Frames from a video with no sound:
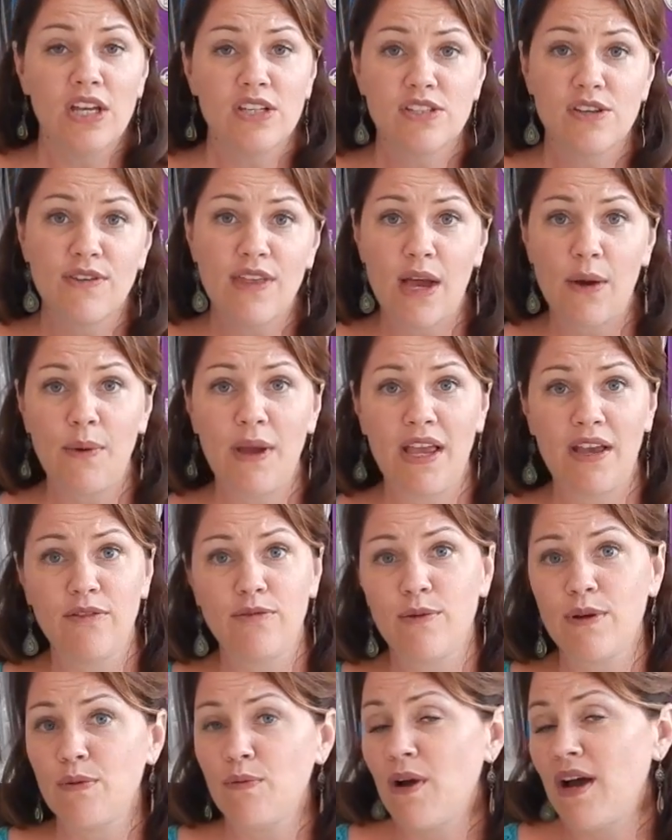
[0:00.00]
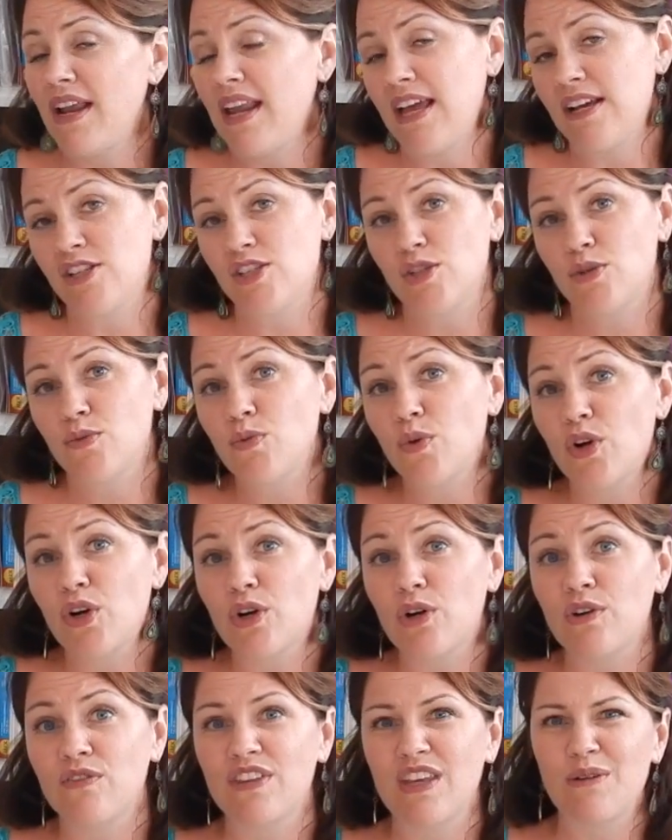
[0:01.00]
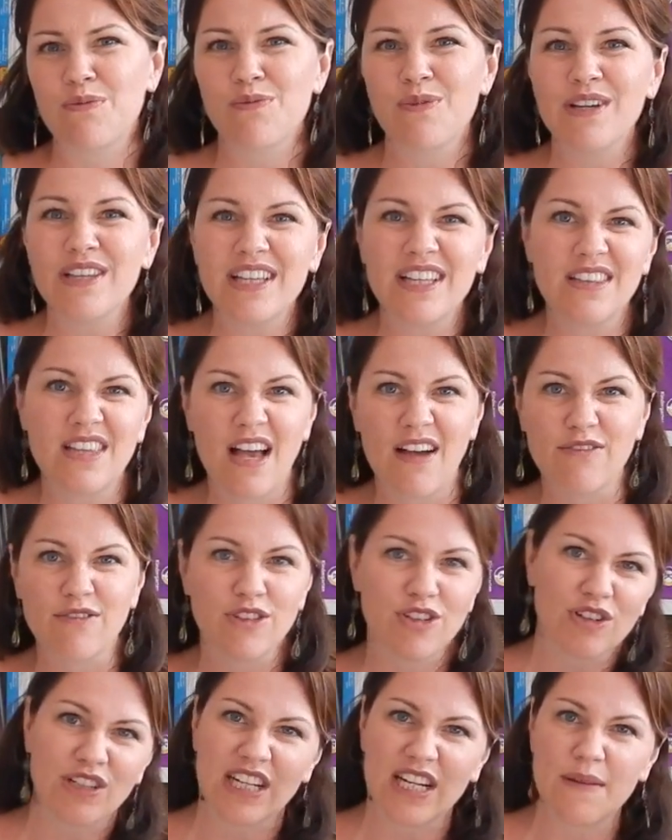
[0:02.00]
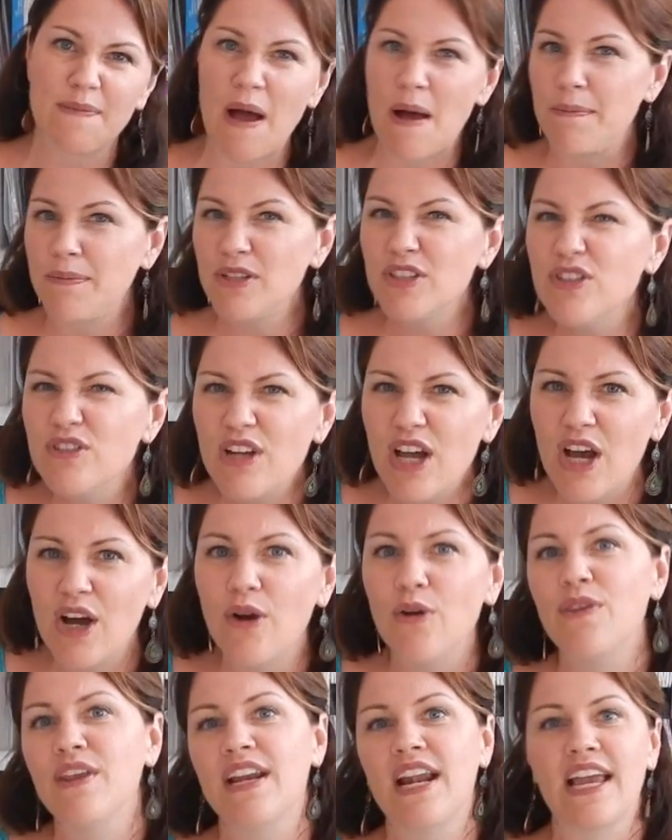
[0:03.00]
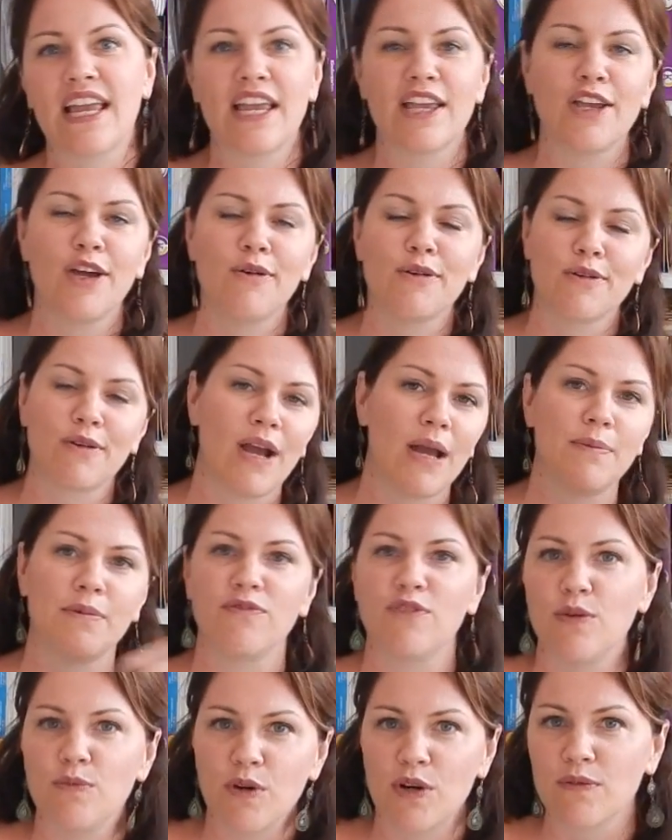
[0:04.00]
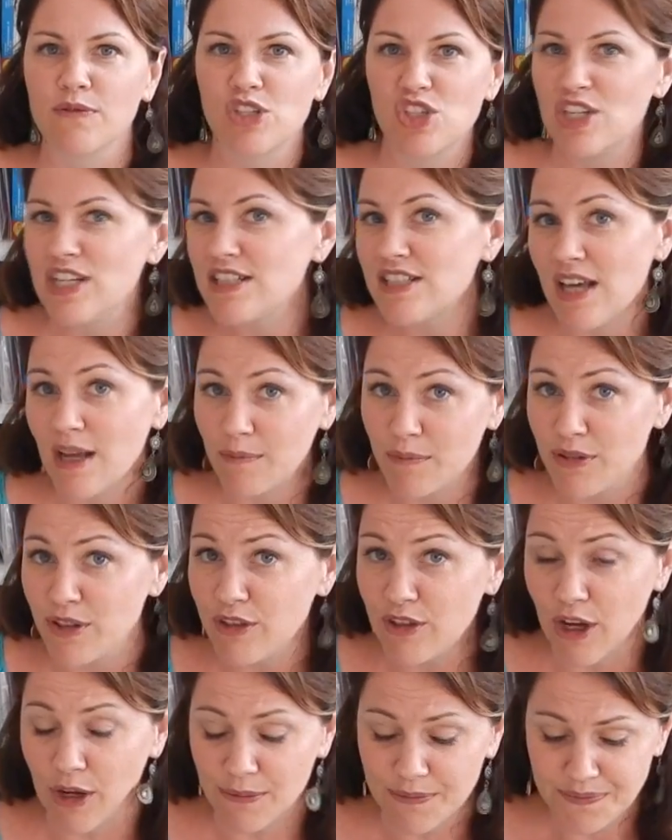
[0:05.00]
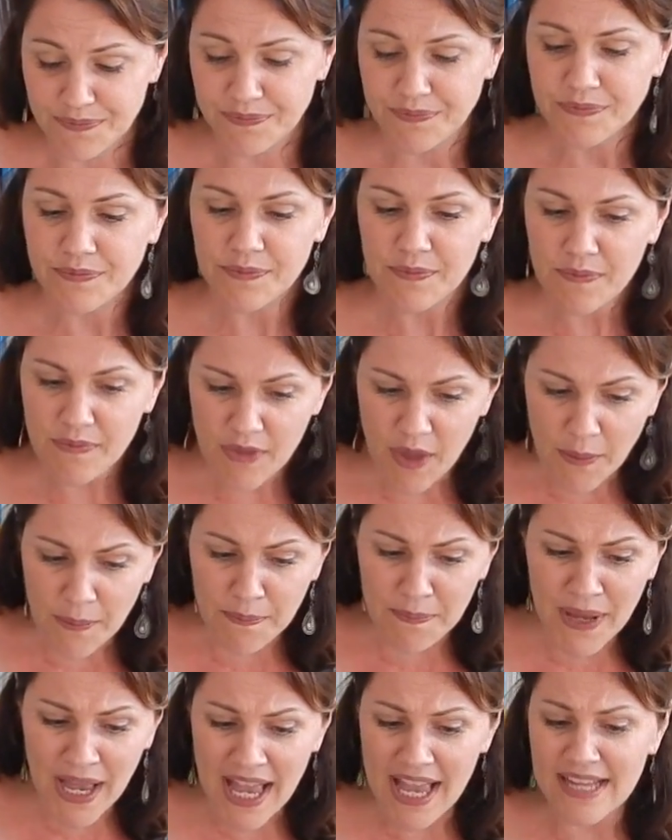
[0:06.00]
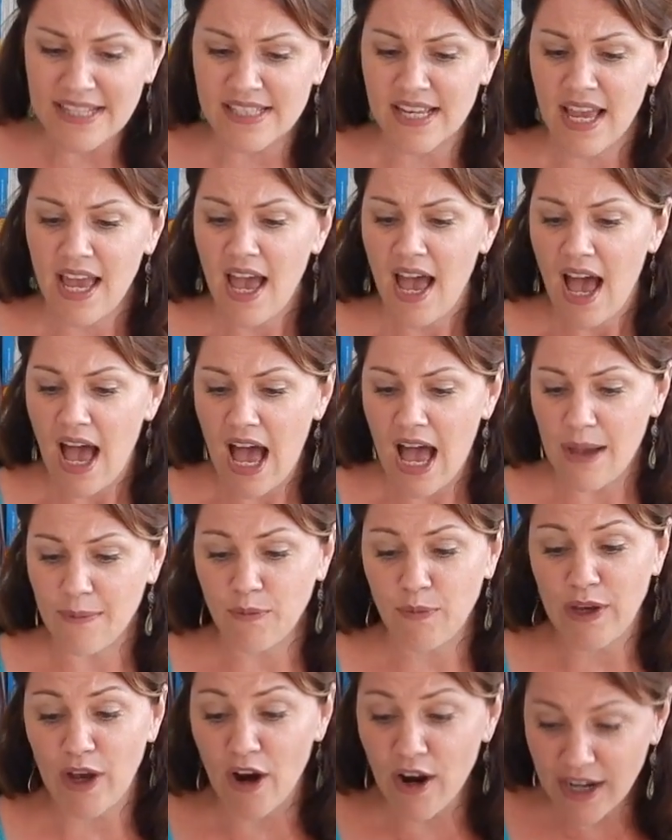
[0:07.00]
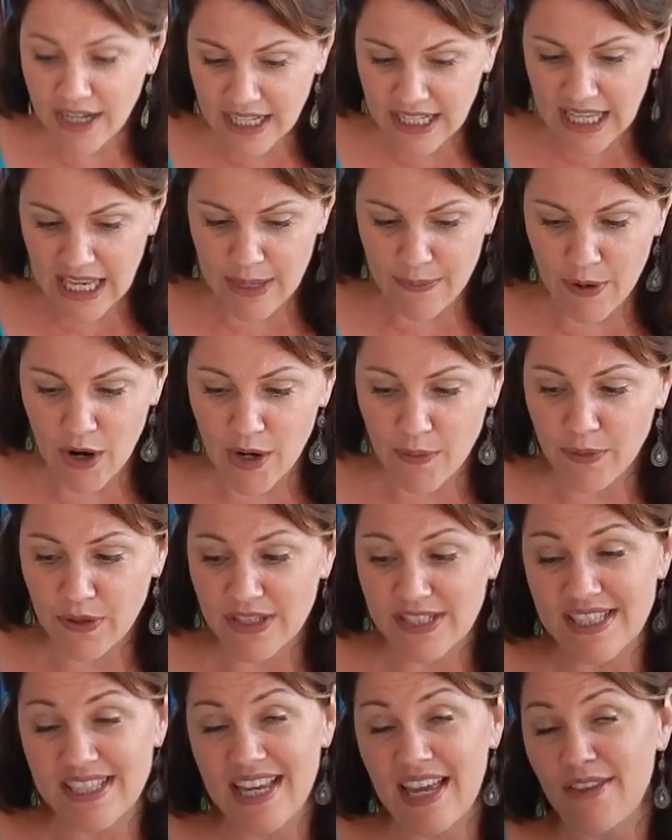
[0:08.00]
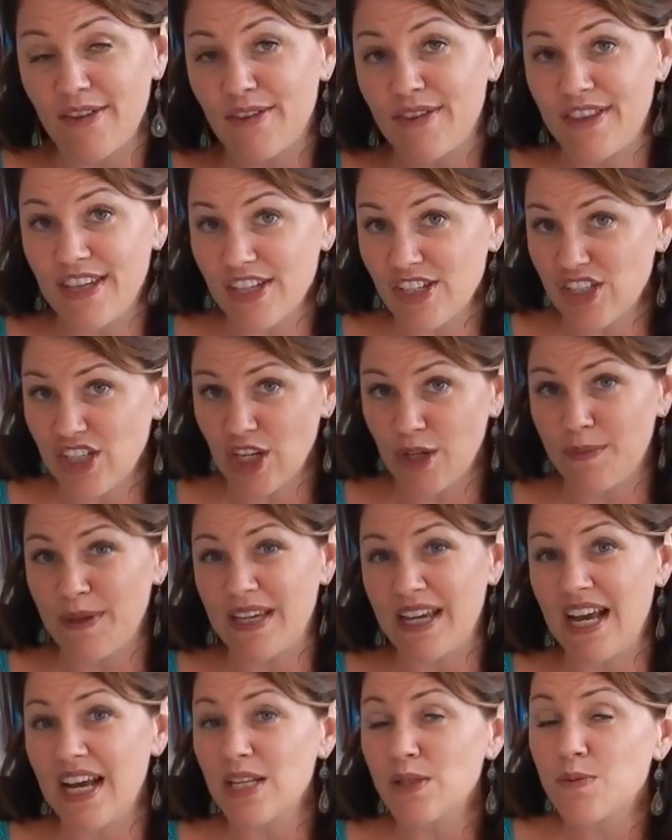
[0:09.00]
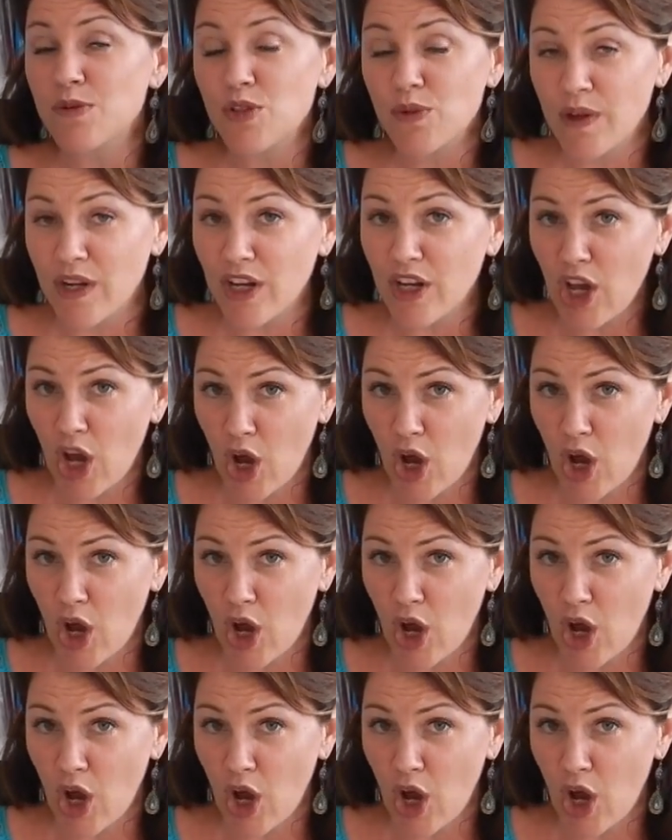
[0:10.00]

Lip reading: so that way if we want extra work or if they really love learning about Pluto, then I can go and grab a few more sheets on Pluto. But we are going to keep our books together this year because we're doing a